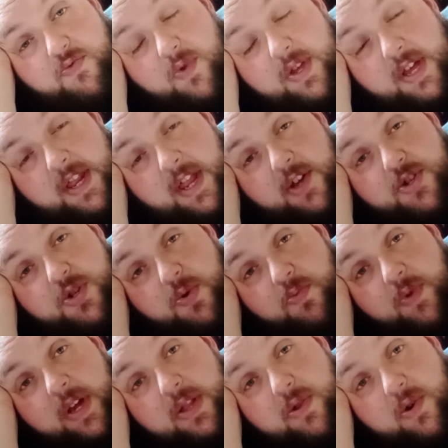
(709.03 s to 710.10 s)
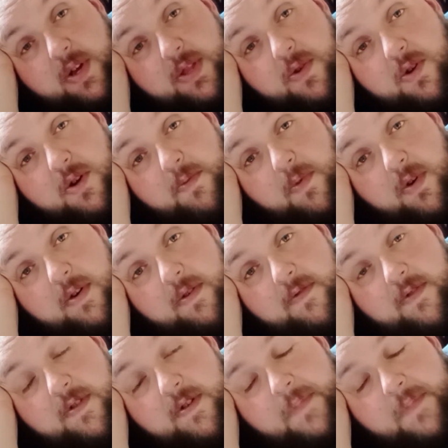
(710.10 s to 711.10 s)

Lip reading: Really nice, unique looking locomotive.